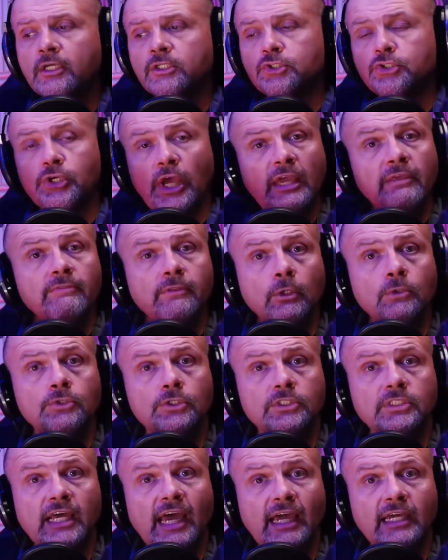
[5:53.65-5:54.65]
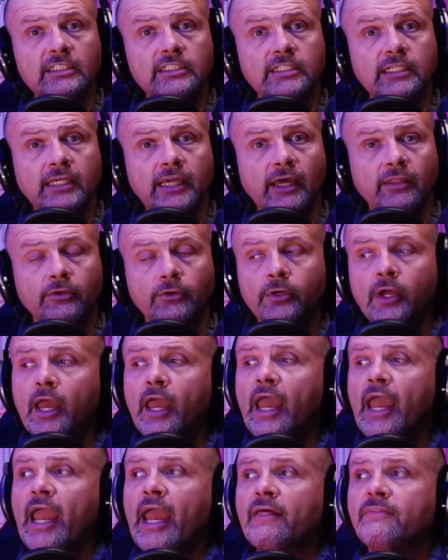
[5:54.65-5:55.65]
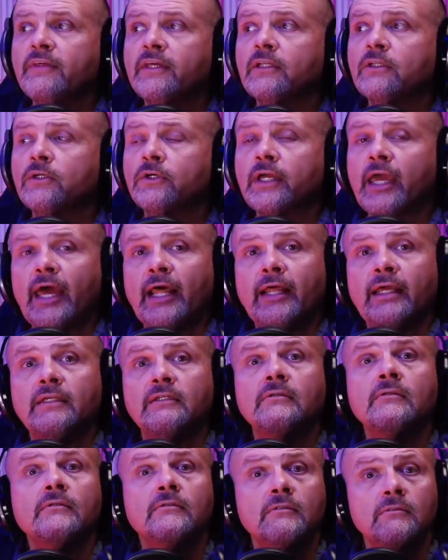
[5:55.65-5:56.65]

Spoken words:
chain those attacks together, and then look at a